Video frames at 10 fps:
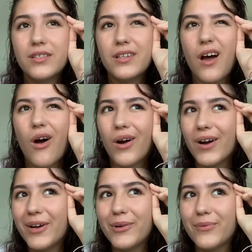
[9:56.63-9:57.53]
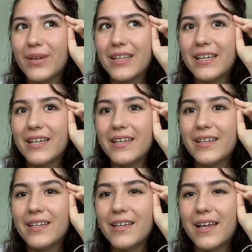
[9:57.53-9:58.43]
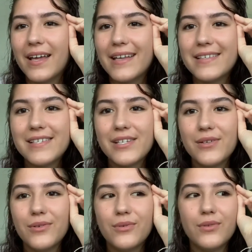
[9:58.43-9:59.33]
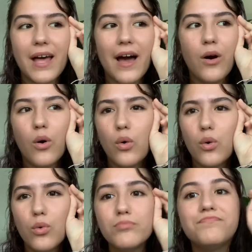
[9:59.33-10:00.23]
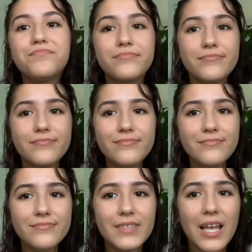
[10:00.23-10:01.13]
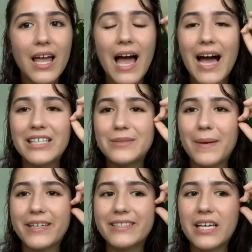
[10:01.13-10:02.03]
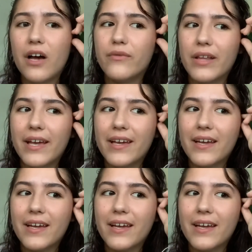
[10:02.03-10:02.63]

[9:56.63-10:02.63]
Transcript: aren't really into that whole aspect of like